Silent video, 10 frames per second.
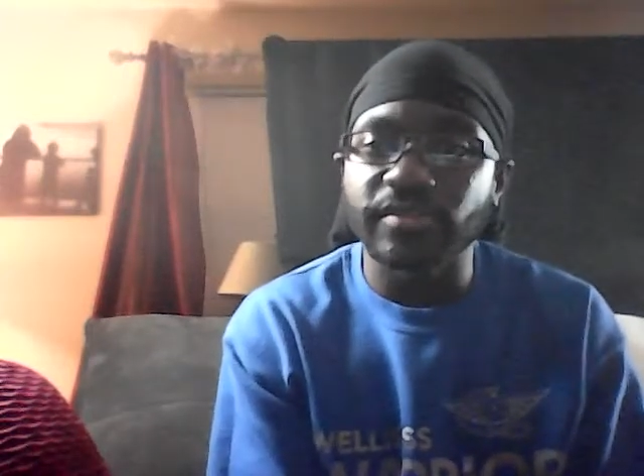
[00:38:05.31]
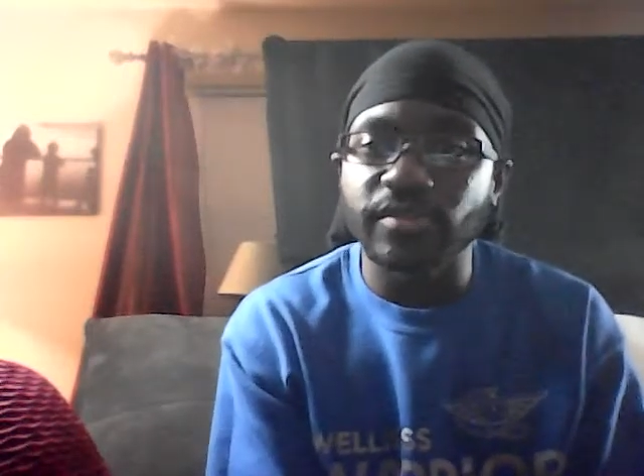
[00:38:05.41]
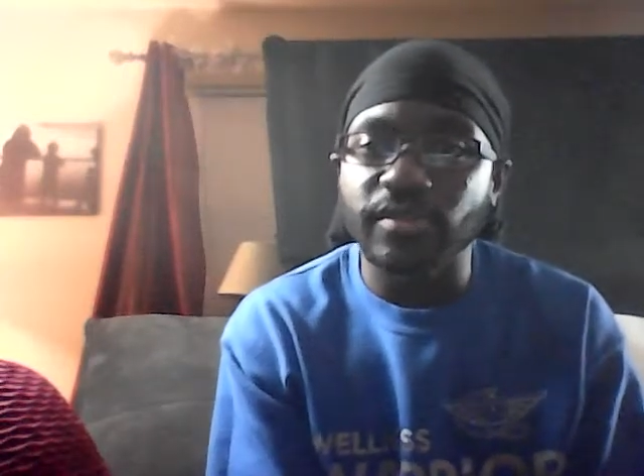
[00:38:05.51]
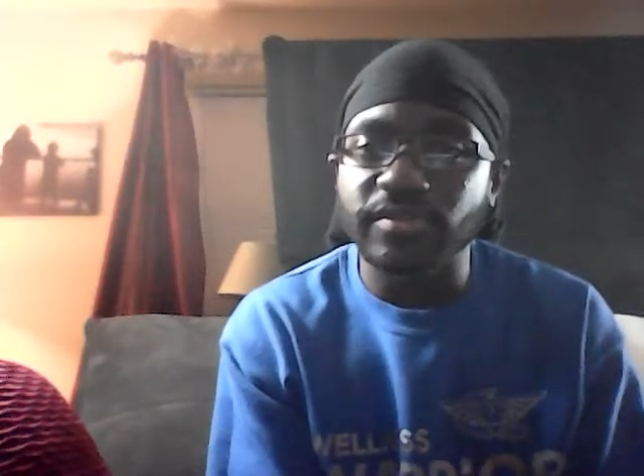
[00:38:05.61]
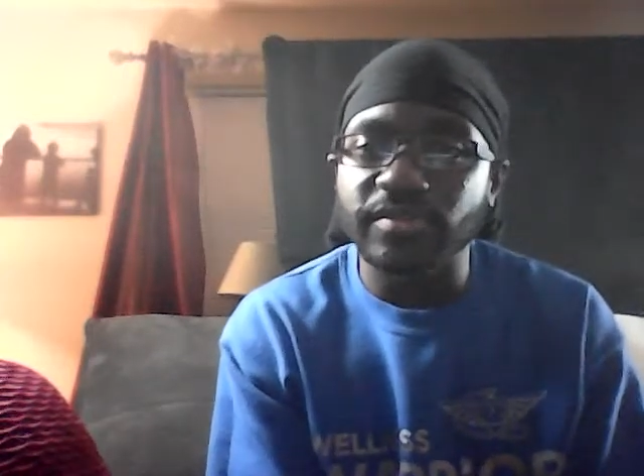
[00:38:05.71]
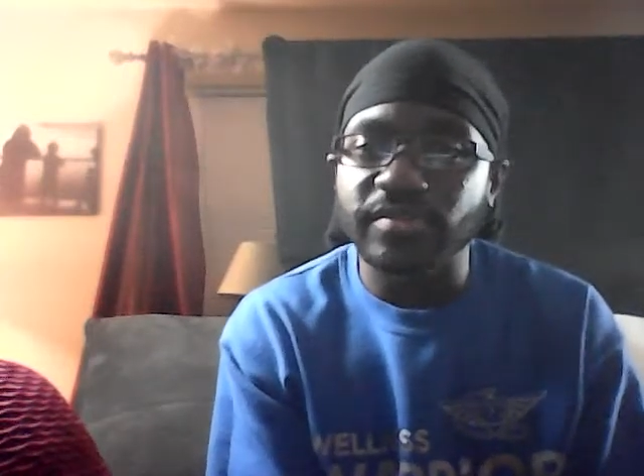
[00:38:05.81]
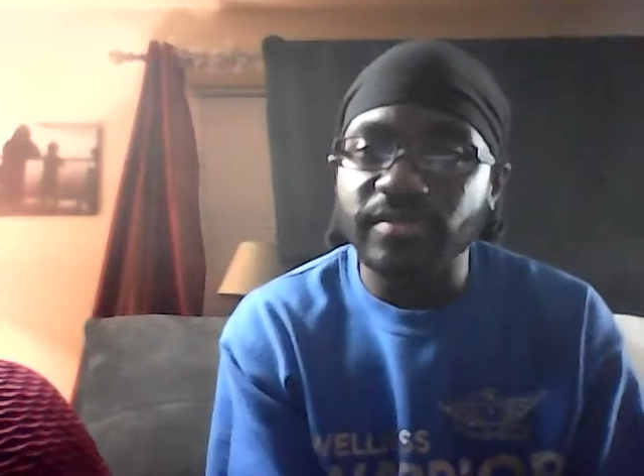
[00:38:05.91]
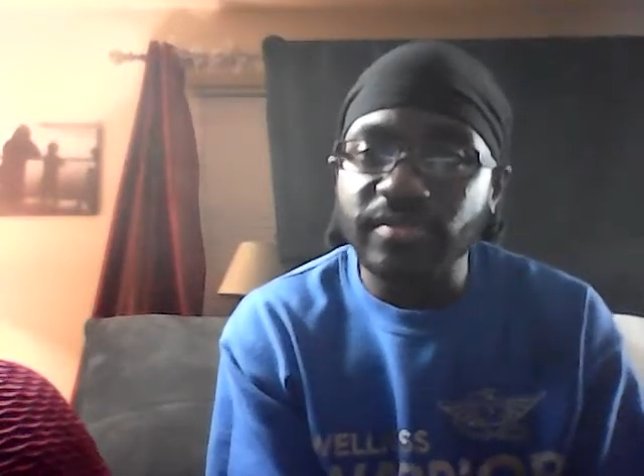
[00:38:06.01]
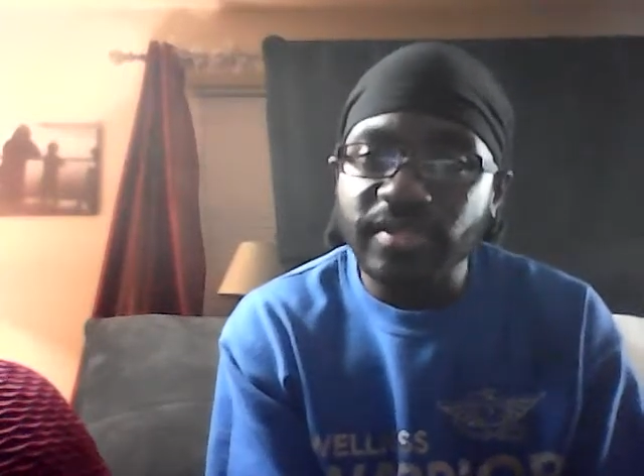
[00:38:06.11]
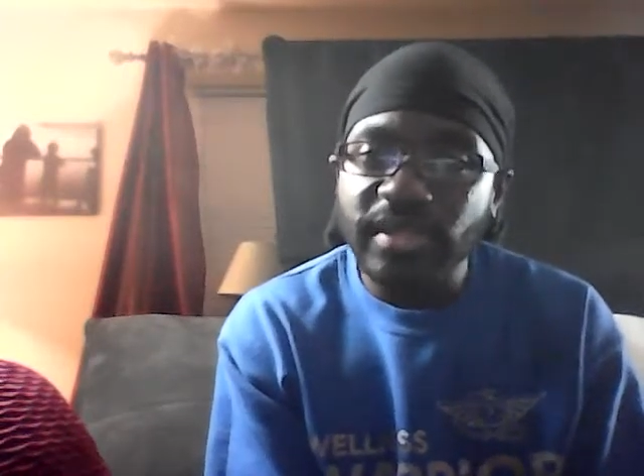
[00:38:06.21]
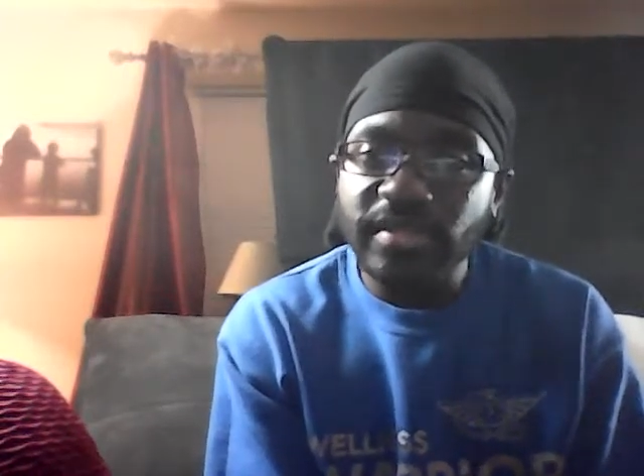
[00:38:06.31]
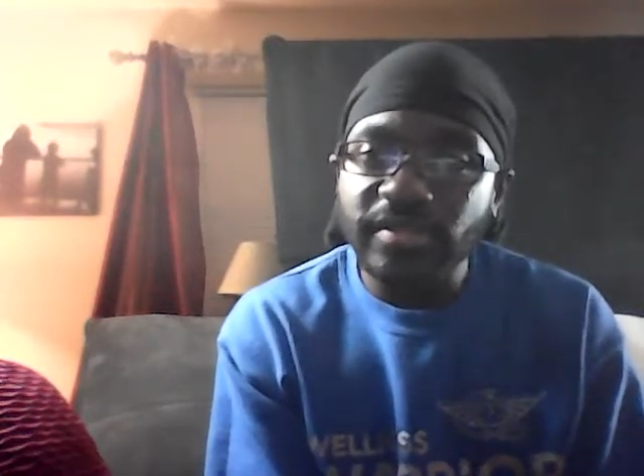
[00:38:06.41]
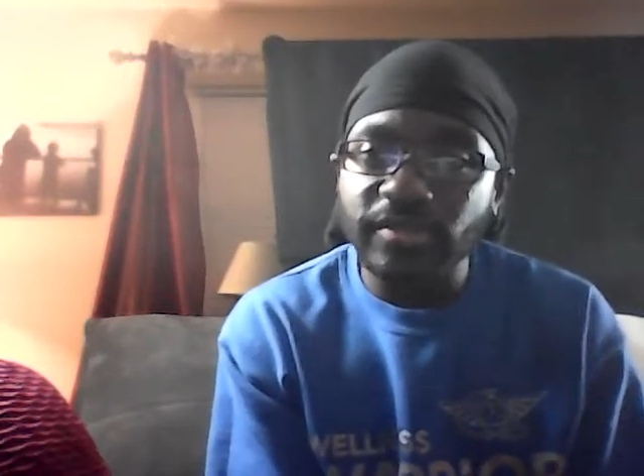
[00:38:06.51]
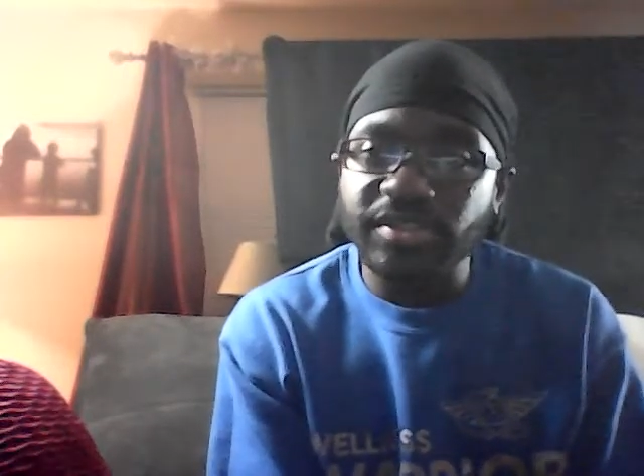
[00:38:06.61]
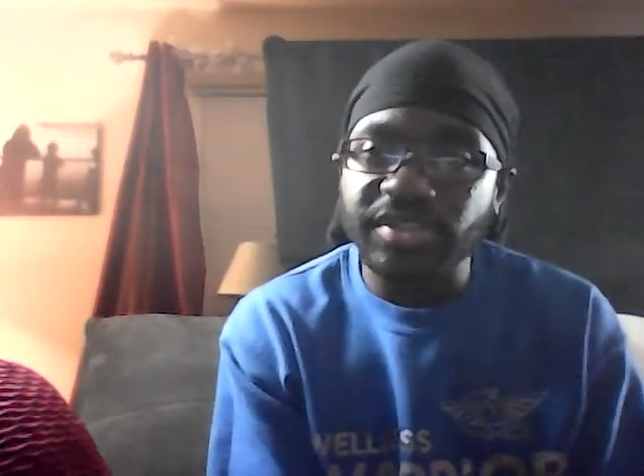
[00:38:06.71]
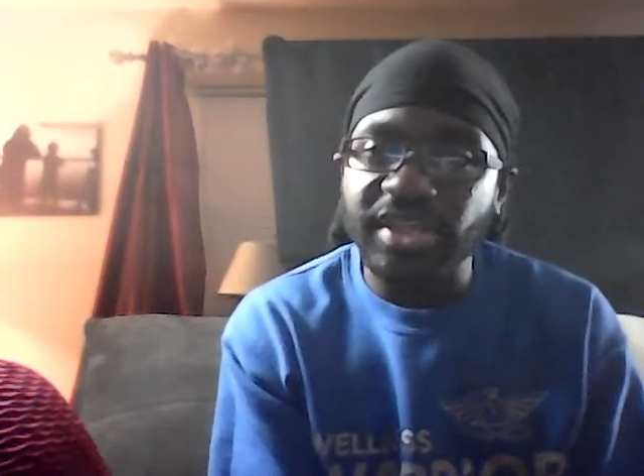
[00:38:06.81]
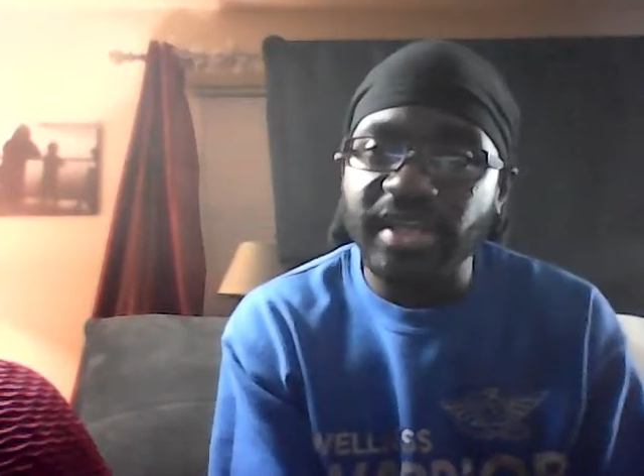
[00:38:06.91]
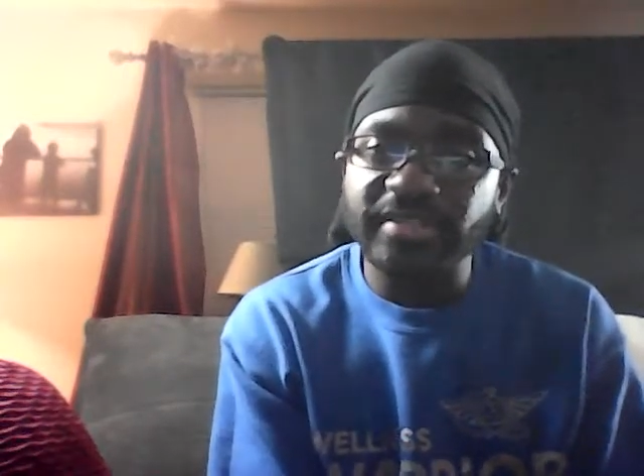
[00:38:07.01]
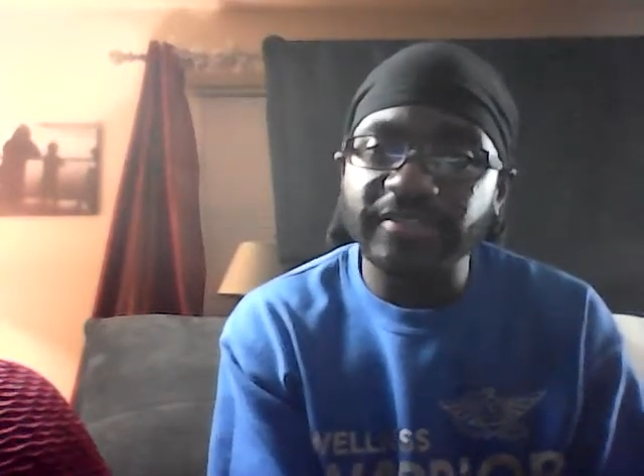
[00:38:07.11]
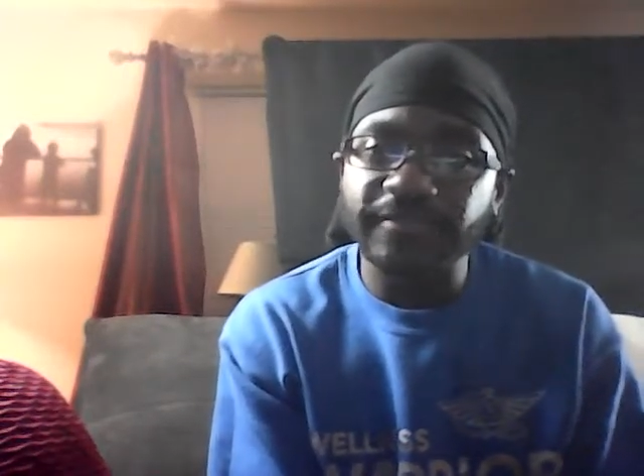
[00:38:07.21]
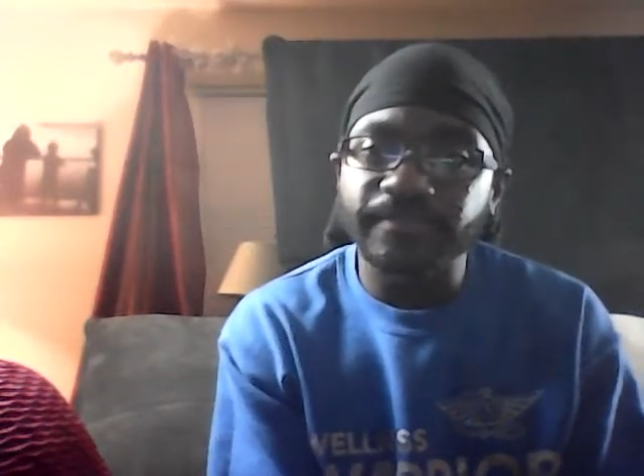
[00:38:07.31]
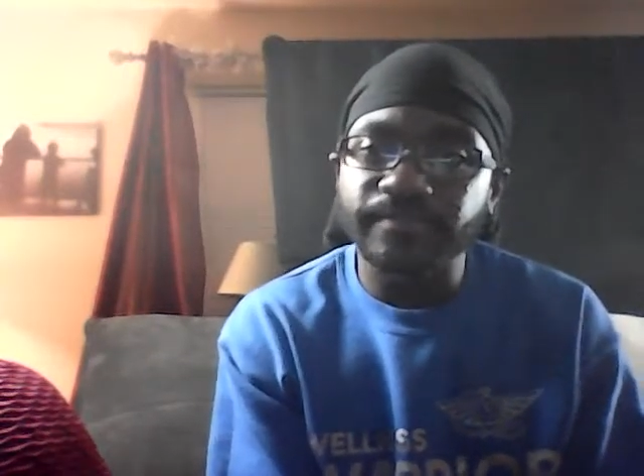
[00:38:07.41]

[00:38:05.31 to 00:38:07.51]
do those checks.